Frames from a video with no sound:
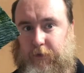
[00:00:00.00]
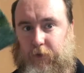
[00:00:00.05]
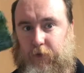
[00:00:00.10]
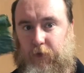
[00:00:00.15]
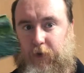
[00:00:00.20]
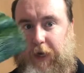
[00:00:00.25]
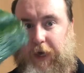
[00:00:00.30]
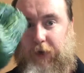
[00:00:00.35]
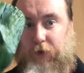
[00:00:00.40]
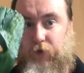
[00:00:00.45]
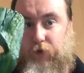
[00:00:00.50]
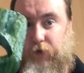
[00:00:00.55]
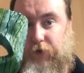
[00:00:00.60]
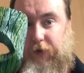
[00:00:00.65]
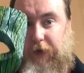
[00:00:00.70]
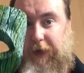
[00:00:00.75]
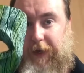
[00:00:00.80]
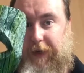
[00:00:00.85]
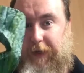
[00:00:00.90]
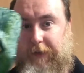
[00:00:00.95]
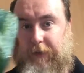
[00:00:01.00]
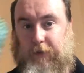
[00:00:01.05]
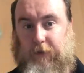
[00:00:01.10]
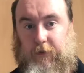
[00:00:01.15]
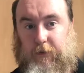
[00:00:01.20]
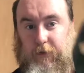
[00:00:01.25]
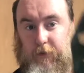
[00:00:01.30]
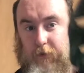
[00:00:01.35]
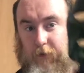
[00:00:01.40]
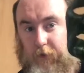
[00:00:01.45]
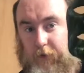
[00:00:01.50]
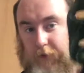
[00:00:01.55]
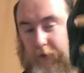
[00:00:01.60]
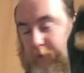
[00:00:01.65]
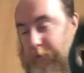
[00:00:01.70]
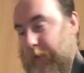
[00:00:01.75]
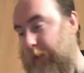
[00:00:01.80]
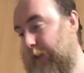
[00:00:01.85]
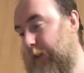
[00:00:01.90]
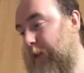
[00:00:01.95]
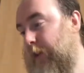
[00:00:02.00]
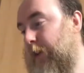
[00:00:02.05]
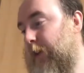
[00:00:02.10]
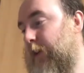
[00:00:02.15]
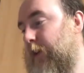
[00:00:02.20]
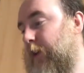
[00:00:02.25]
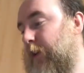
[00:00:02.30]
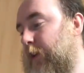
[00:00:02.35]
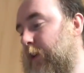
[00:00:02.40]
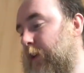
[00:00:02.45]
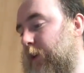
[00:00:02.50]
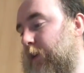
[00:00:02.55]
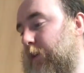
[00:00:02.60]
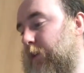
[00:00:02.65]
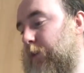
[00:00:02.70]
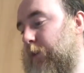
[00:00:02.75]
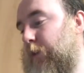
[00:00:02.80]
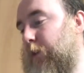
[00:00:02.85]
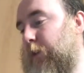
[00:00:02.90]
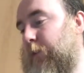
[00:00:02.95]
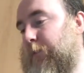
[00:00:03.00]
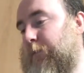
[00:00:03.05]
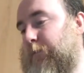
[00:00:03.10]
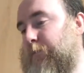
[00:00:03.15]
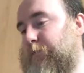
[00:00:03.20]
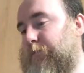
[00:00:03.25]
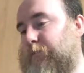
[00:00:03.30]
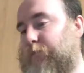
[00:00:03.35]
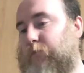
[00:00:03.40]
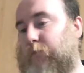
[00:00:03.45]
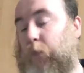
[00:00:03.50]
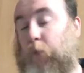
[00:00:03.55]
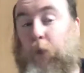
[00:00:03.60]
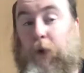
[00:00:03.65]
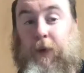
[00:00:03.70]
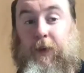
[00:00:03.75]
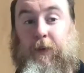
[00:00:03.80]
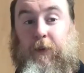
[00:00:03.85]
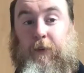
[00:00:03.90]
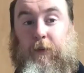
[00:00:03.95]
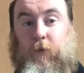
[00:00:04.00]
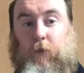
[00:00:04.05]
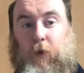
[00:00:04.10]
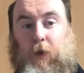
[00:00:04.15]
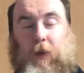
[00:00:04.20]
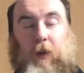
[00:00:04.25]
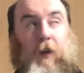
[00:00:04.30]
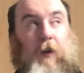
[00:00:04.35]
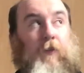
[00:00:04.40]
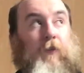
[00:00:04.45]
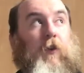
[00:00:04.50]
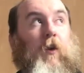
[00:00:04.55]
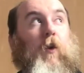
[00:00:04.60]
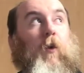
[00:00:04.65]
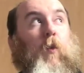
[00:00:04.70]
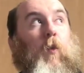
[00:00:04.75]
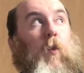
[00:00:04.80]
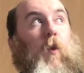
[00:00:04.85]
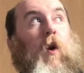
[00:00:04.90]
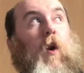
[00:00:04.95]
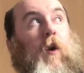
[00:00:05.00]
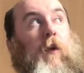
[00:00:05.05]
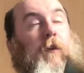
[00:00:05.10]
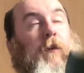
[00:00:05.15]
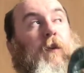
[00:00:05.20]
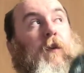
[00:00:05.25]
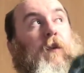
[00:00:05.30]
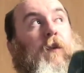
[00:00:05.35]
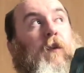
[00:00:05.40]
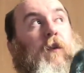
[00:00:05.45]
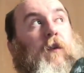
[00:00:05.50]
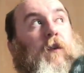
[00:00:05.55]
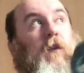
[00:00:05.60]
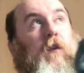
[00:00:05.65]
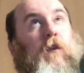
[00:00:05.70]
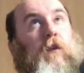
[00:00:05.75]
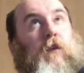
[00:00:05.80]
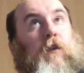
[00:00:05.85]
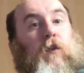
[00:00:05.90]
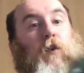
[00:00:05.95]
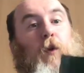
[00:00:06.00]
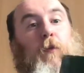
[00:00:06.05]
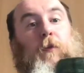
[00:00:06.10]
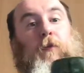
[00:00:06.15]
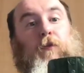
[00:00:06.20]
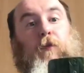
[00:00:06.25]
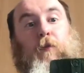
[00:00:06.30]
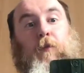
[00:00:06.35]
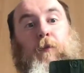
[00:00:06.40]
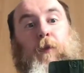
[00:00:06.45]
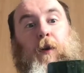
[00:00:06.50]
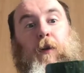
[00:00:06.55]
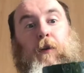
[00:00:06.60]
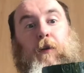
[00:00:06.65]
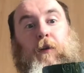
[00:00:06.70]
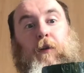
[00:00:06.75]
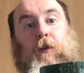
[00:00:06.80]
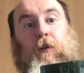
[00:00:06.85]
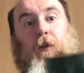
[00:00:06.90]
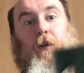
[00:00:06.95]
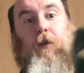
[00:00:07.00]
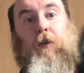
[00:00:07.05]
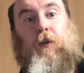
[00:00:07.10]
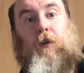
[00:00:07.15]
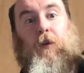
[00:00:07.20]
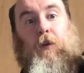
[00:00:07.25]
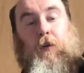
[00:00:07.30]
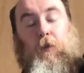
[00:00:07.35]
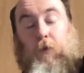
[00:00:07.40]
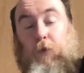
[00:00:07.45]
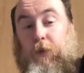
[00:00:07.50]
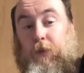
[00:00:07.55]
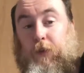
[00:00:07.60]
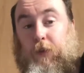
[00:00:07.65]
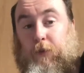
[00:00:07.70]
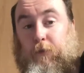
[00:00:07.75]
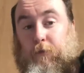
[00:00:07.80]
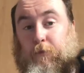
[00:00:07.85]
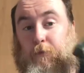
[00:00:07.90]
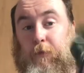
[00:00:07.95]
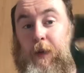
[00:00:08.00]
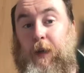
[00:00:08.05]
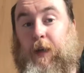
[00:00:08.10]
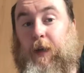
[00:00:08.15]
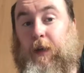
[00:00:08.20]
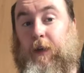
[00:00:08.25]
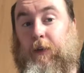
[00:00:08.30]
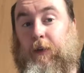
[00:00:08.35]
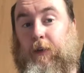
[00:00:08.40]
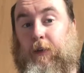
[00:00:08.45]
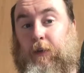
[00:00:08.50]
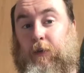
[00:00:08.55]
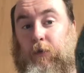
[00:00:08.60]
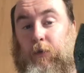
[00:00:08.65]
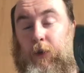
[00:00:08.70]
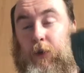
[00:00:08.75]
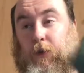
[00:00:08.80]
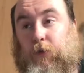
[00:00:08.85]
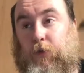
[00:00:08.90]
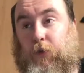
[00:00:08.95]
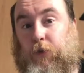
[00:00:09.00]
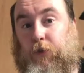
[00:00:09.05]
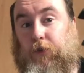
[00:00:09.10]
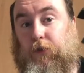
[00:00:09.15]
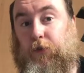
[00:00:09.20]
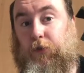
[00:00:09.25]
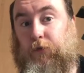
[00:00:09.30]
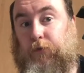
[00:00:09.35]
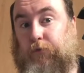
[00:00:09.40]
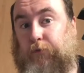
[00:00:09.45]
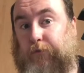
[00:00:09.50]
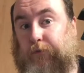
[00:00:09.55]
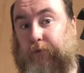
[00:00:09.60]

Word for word: no actual size, not this big. So um, when well, I've got one coming from America, which is made, which was